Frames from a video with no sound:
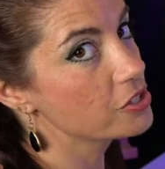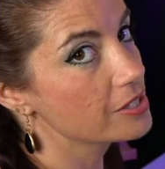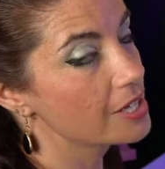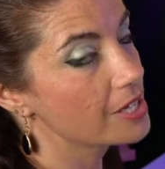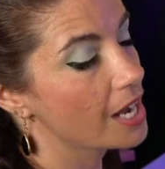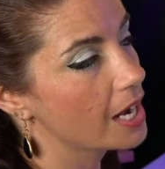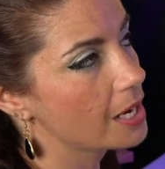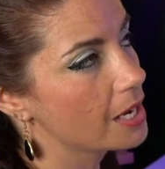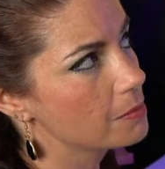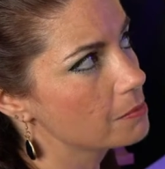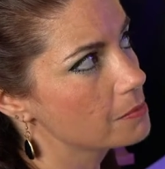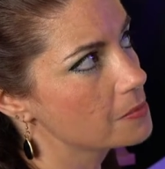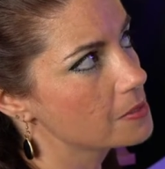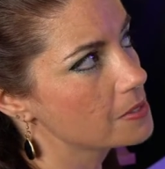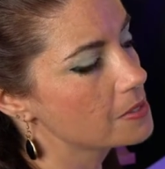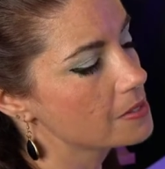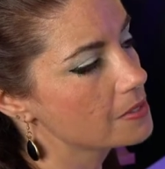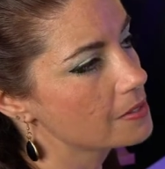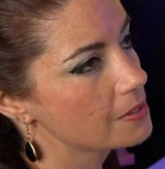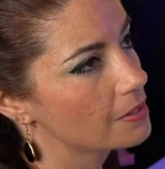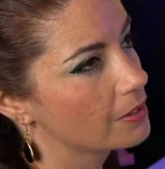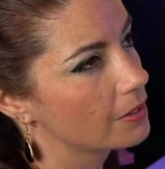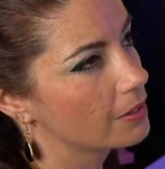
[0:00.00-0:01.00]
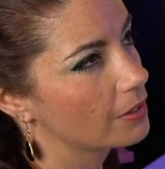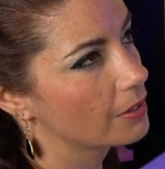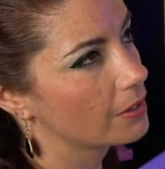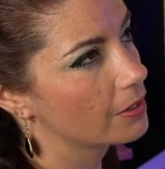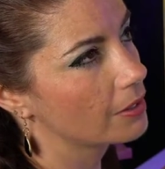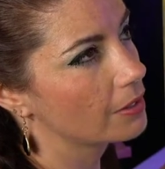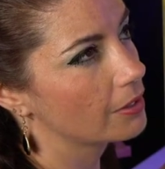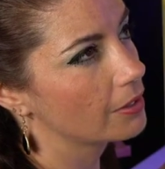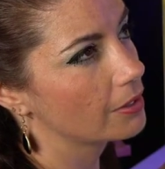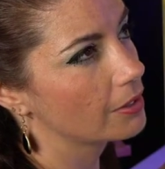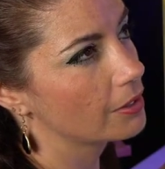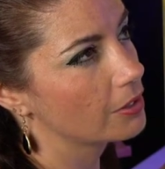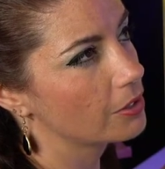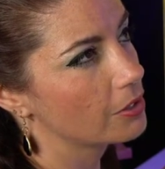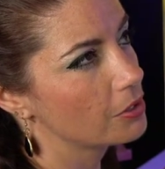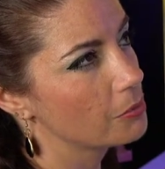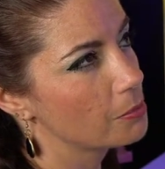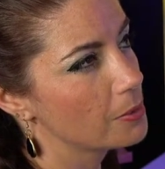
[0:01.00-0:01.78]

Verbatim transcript: of times, you